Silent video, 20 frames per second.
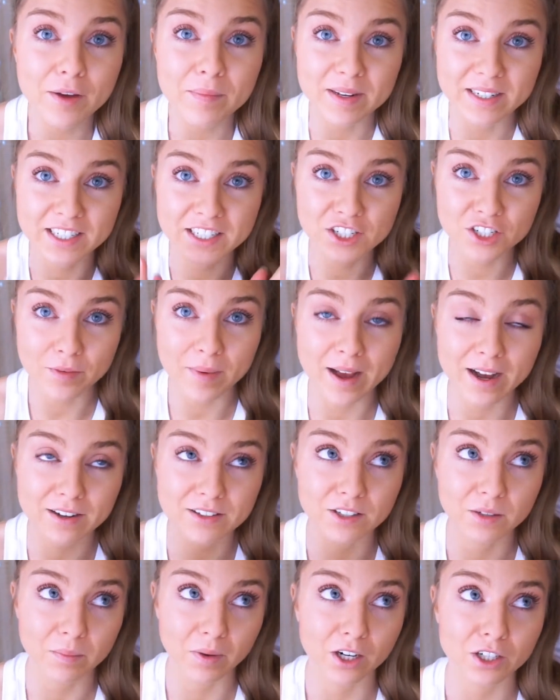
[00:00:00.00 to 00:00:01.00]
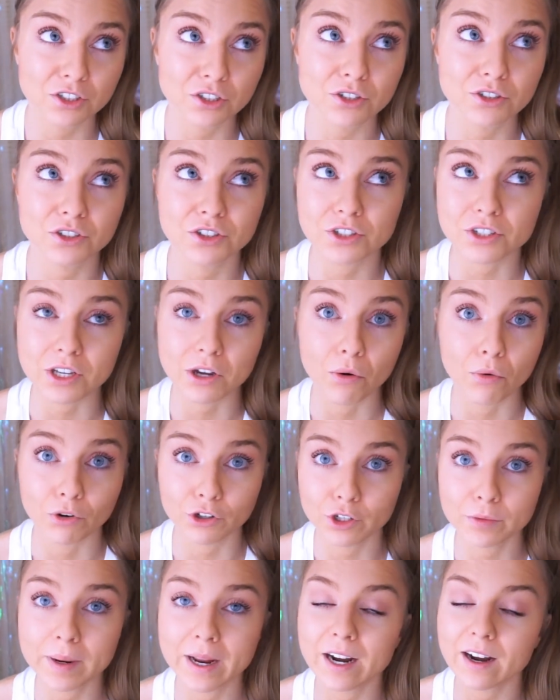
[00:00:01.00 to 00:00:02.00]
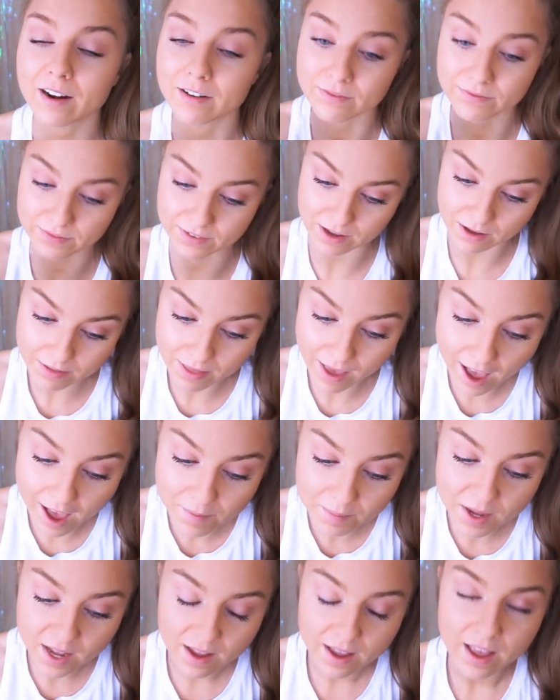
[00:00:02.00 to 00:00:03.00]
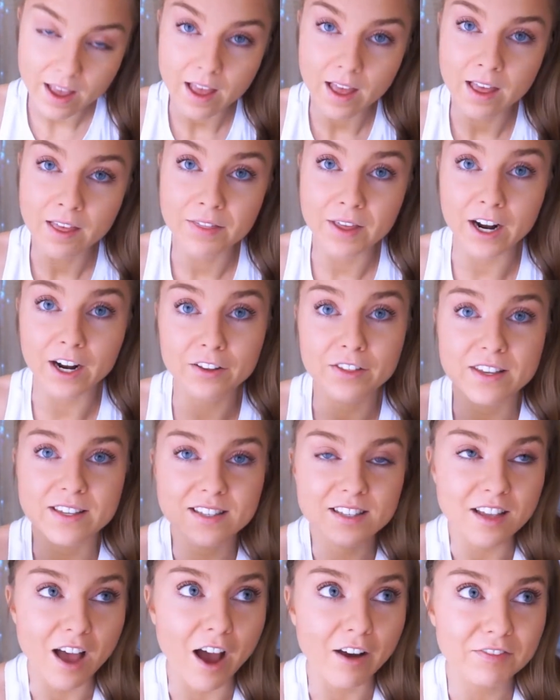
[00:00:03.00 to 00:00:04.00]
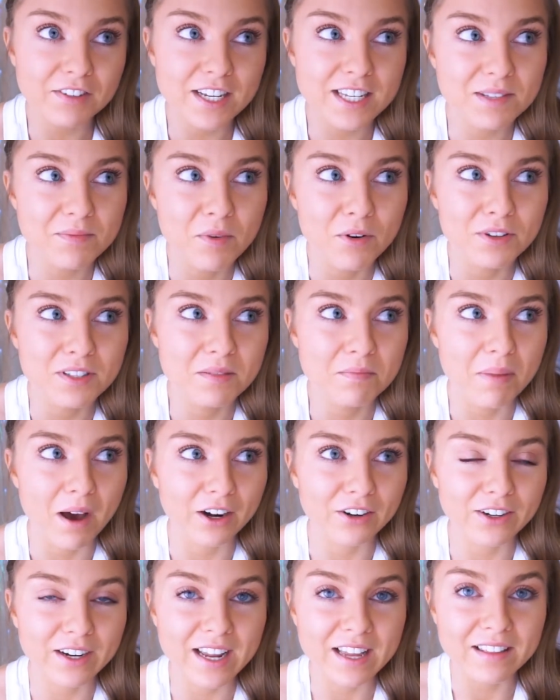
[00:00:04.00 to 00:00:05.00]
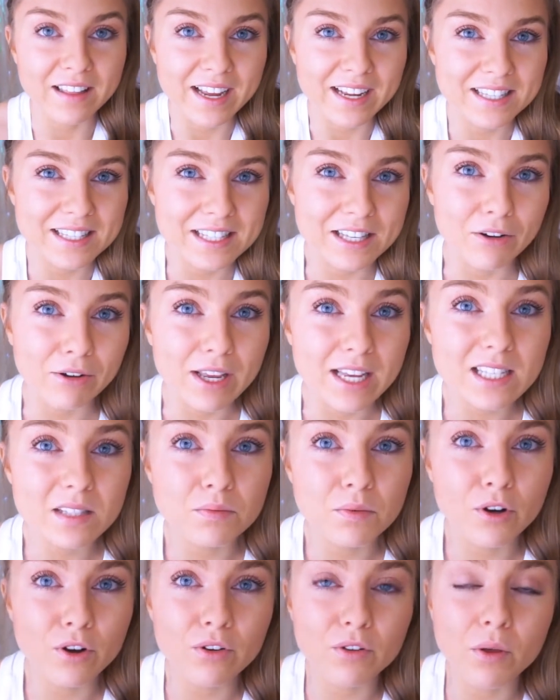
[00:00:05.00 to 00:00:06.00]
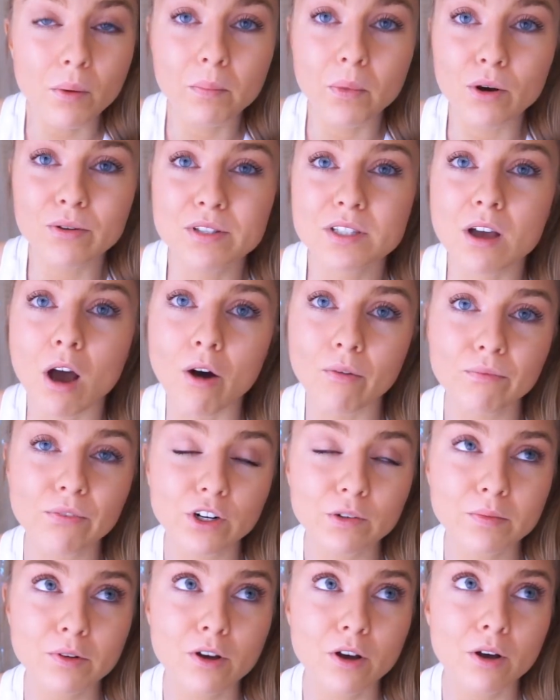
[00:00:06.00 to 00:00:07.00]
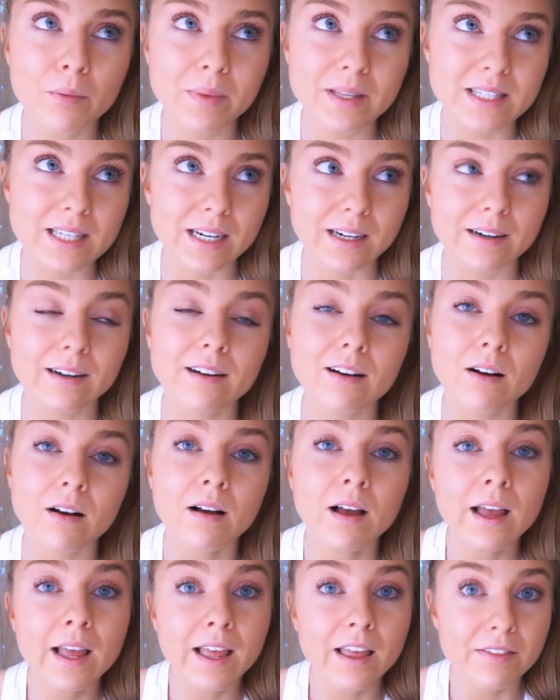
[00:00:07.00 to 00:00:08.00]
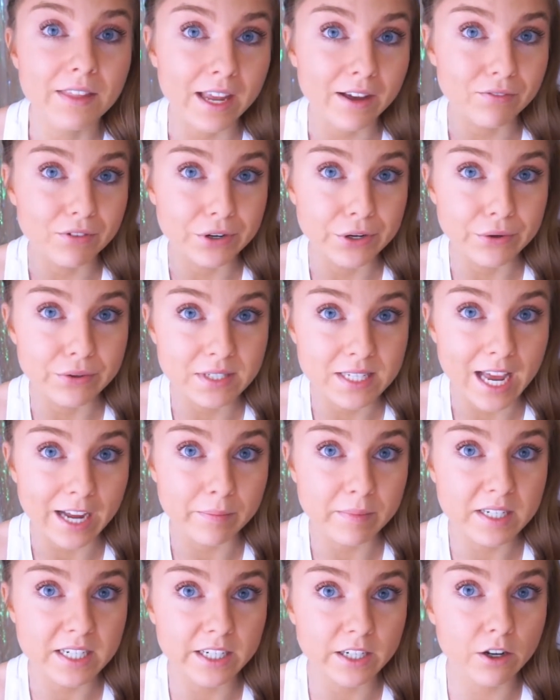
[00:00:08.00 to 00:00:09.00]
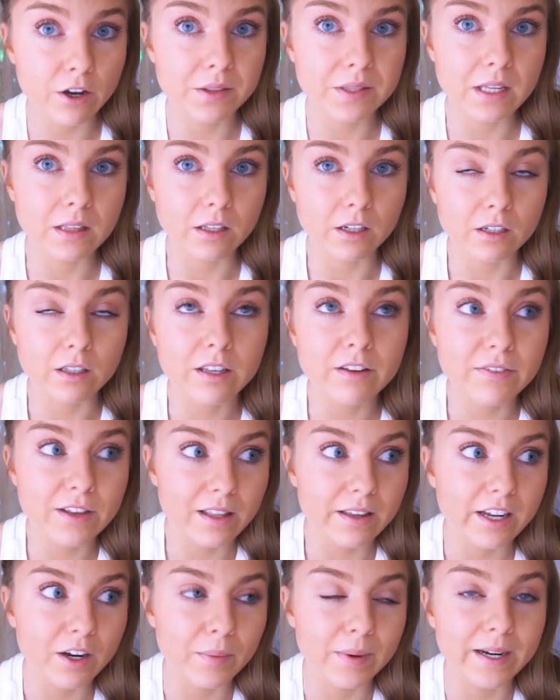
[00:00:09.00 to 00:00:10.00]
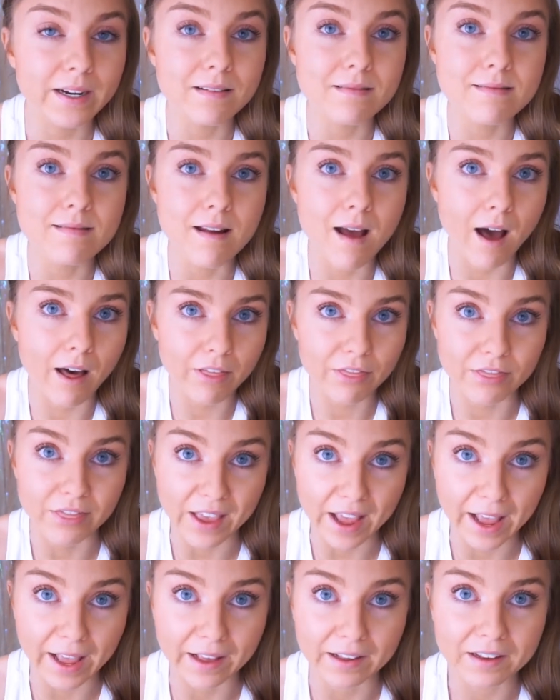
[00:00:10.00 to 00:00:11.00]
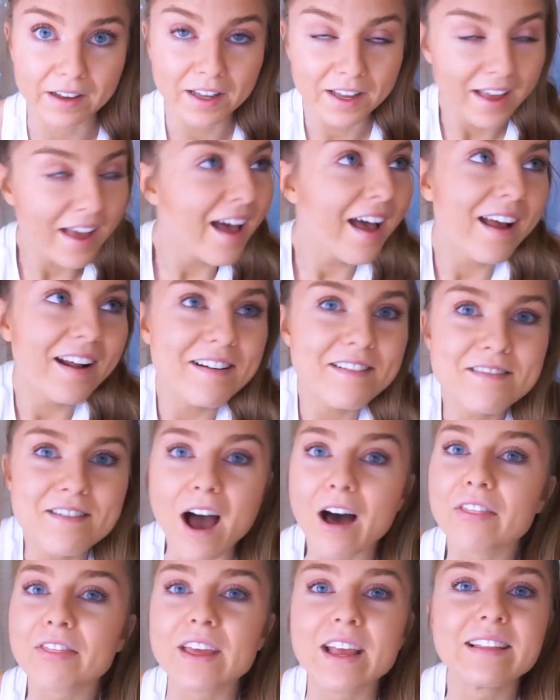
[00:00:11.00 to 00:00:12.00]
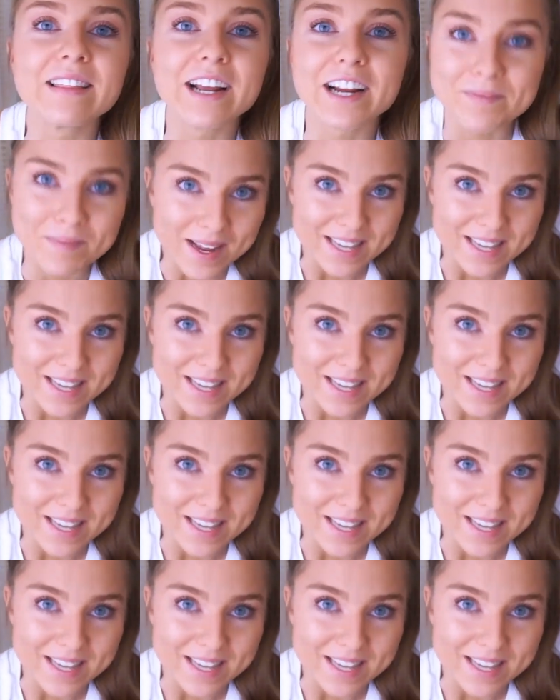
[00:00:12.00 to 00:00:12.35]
them in TJ Maxx or Marshalls or just like order a pair and feel them. They're the softest, most buttery, like silky smooth, most comfortable material. They have nude tech material and they literally feel like you're wearing nothing. Nothing. They're